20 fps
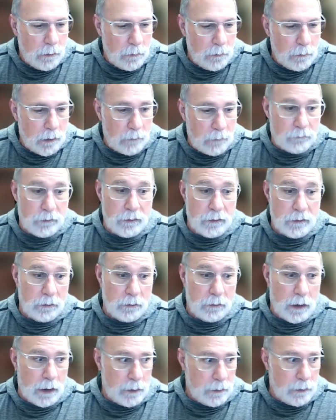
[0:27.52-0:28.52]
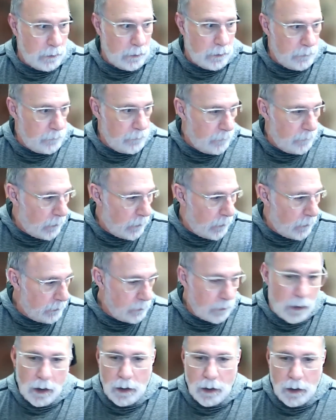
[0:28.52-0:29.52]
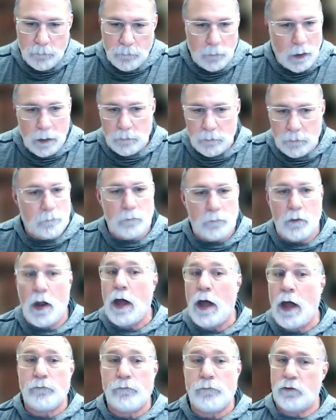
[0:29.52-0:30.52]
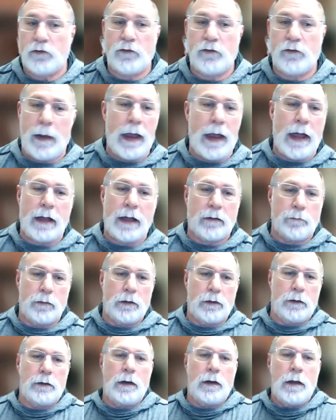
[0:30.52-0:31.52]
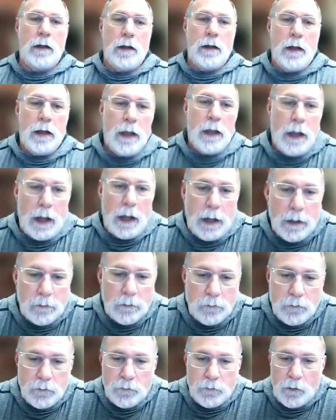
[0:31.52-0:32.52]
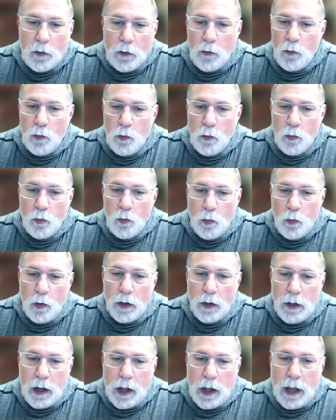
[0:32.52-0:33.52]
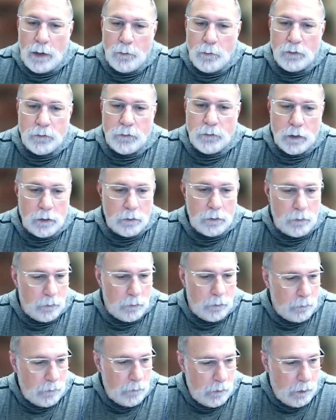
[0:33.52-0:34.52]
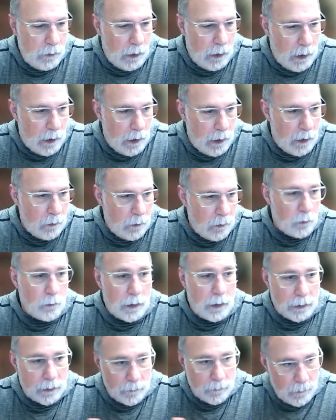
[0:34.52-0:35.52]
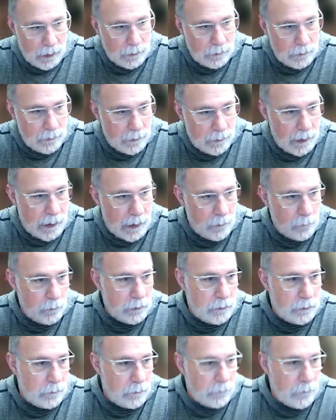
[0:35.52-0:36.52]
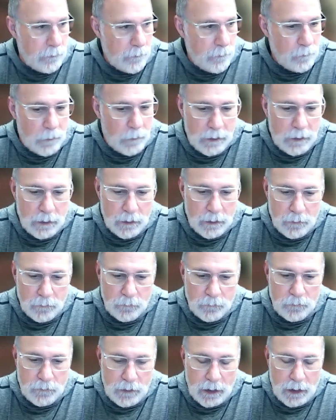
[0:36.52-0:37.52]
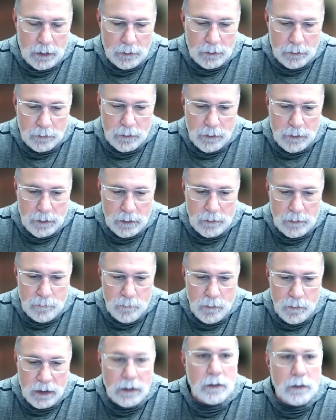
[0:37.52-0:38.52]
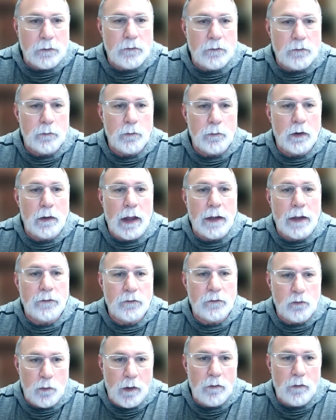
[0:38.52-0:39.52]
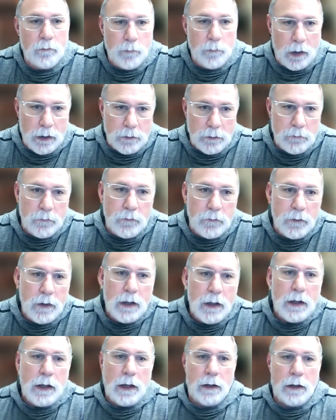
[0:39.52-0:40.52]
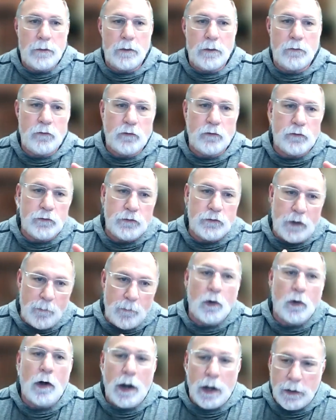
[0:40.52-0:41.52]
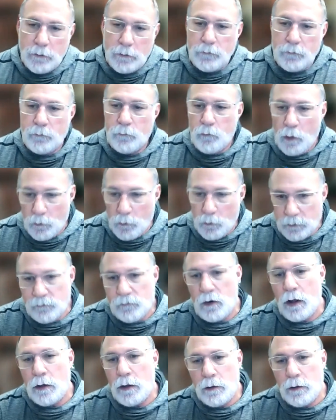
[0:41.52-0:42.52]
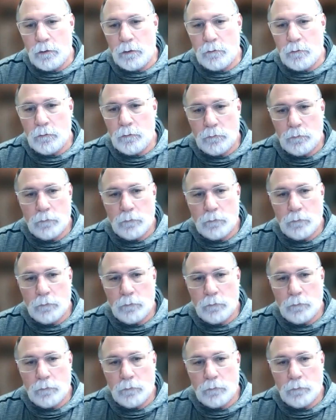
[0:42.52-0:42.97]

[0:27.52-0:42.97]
I've written a lot of these in my time, not for SPAC, but and so what I was going to do or recommend that we do is take the minutes from the last 12 months and then summarize what we've done